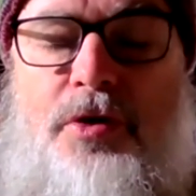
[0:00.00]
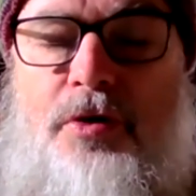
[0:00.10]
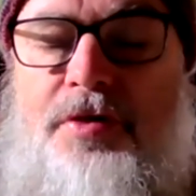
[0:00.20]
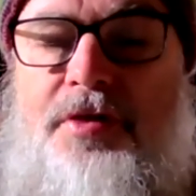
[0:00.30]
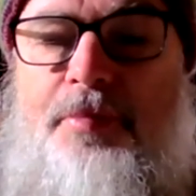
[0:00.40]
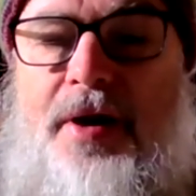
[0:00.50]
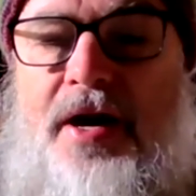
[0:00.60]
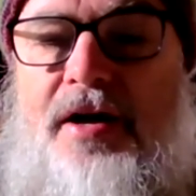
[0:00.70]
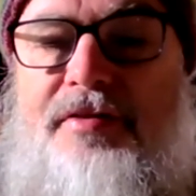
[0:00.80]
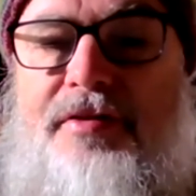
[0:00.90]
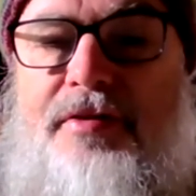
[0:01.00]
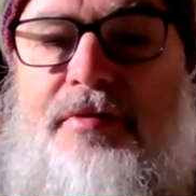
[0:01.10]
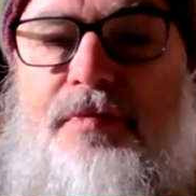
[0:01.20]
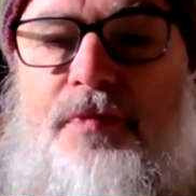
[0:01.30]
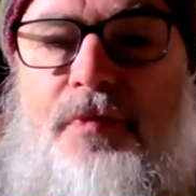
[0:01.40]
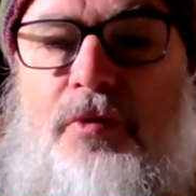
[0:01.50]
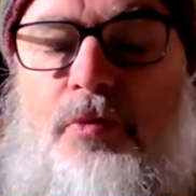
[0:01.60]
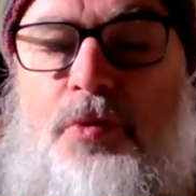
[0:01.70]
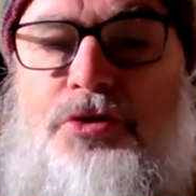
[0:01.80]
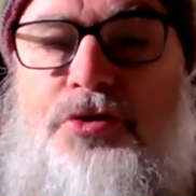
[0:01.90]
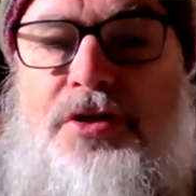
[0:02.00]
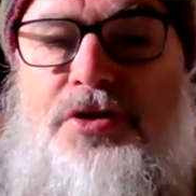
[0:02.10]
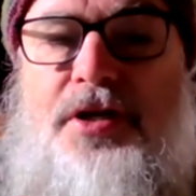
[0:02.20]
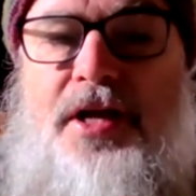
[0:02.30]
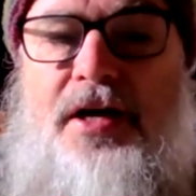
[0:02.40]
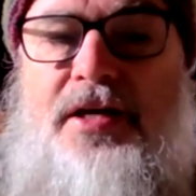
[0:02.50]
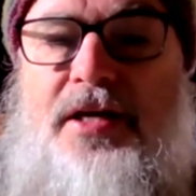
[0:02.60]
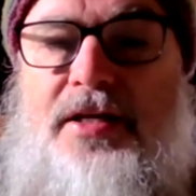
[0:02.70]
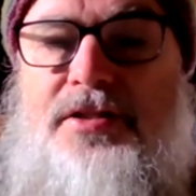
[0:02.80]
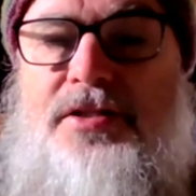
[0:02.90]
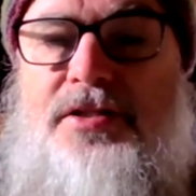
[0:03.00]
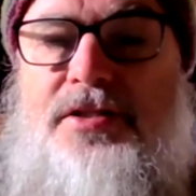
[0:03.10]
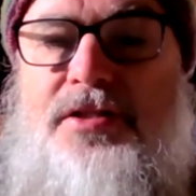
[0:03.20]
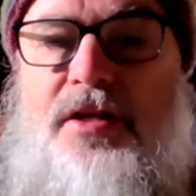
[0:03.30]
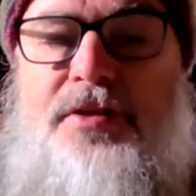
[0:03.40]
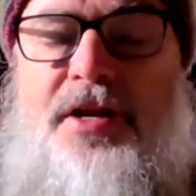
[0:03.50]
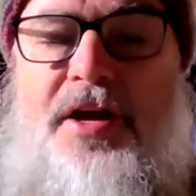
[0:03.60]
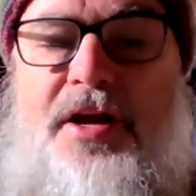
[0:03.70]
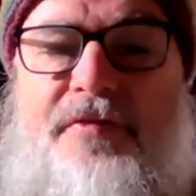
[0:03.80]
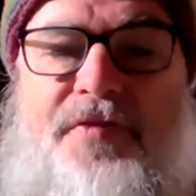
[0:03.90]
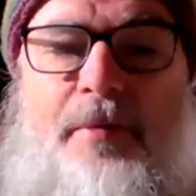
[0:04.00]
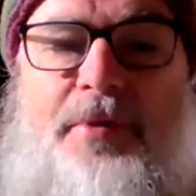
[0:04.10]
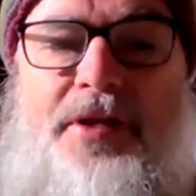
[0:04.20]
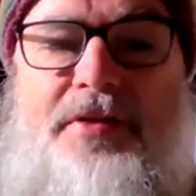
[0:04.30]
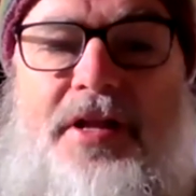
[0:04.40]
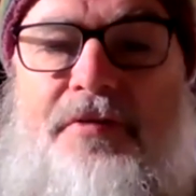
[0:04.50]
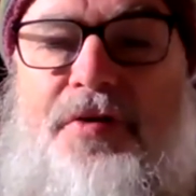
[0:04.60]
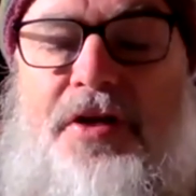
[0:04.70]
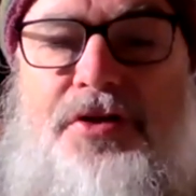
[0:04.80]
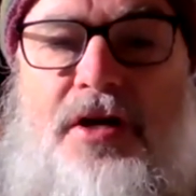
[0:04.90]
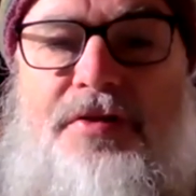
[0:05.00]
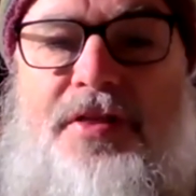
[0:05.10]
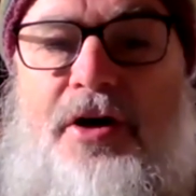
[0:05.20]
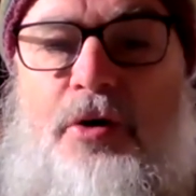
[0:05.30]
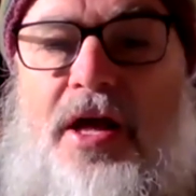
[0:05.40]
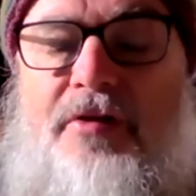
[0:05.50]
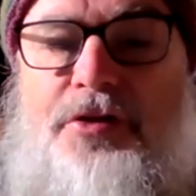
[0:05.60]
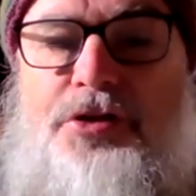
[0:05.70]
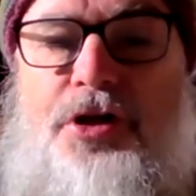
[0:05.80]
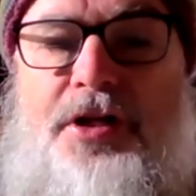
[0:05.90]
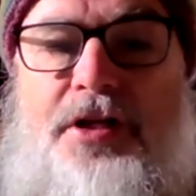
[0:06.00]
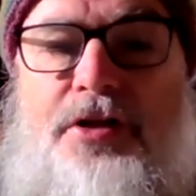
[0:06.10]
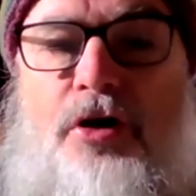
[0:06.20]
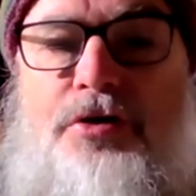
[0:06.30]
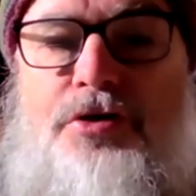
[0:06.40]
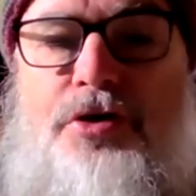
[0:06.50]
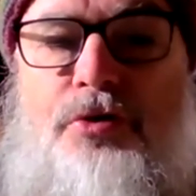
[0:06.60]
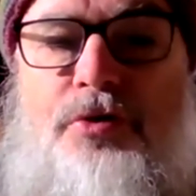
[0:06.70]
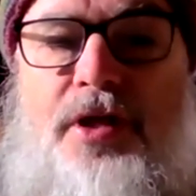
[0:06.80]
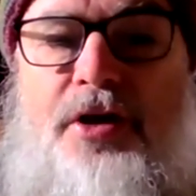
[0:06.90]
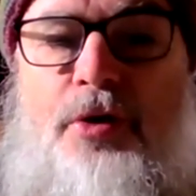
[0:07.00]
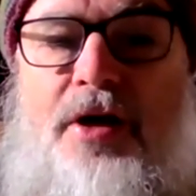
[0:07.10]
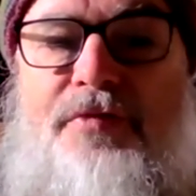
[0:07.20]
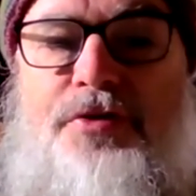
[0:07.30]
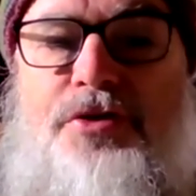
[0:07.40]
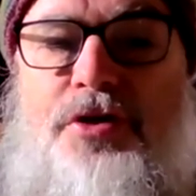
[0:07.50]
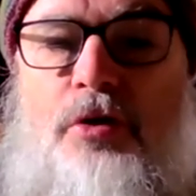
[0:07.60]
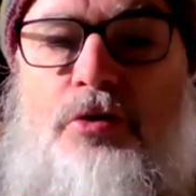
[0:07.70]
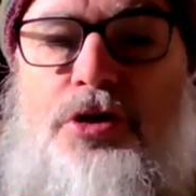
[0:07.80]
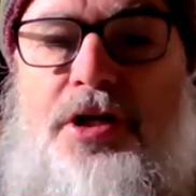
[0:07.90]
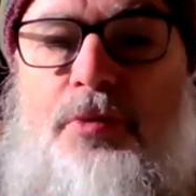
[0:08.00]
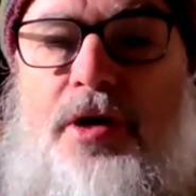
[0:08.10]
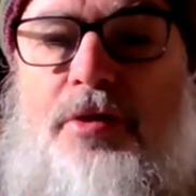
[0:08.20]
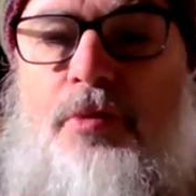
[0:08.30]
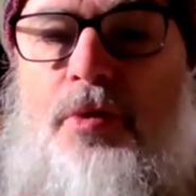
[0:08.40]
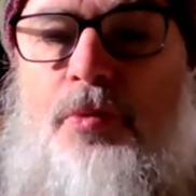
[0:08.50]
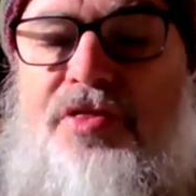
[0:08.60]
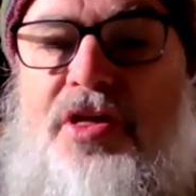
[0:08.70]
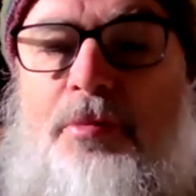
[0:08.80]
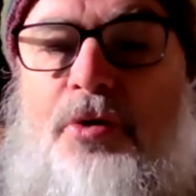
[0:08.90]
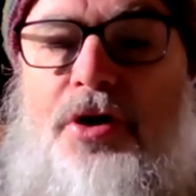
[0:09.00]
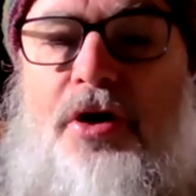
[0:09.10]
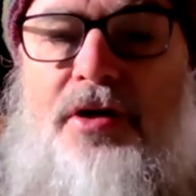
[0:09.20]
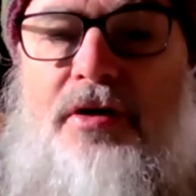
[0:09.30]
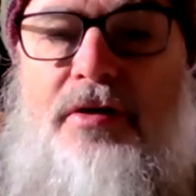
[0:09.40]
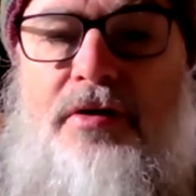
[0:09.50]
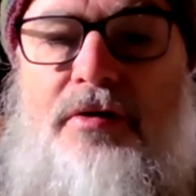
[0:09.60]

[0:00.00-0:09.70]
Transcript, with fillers: We're on the path. We trust that our kids, that our family, and that our friends, they all have a journey in God too. They all have a soul journey, whether we're with them or not.